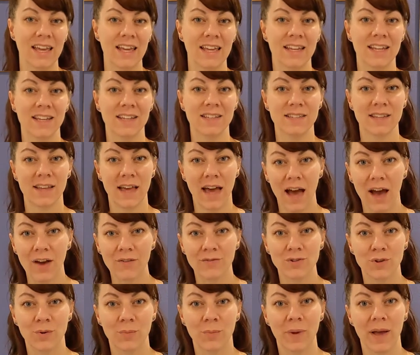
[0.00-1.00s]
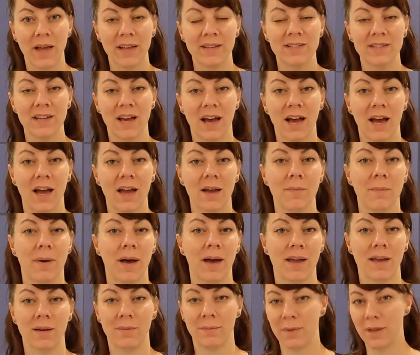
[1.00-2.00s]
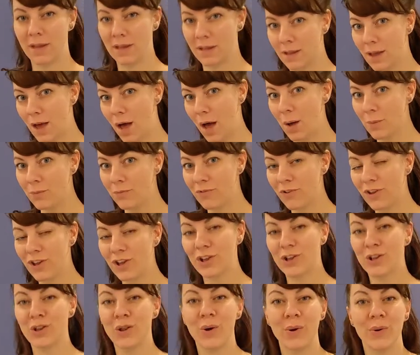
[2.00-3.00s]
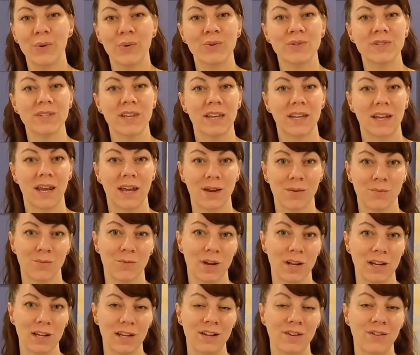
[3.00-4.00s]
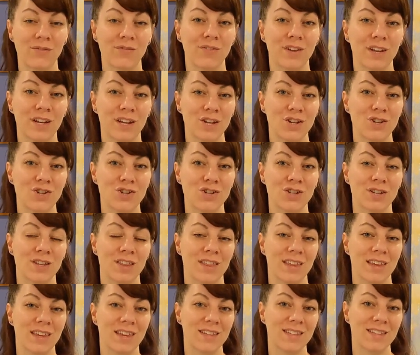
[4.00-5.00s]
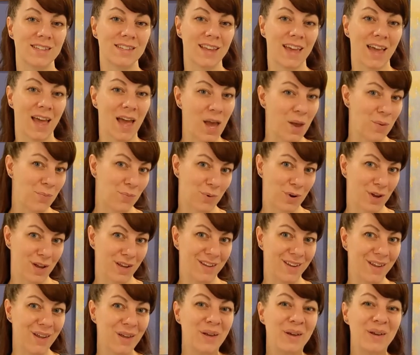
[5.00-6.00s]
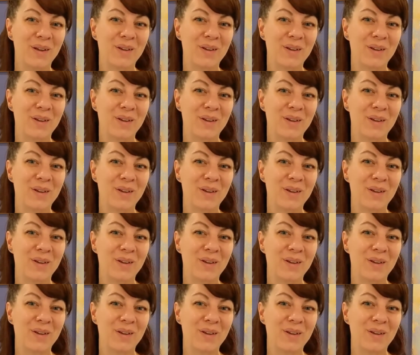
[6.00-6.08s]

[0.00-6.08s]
It is after bedtime. I am in comfy clothes and I am ready to finish this apron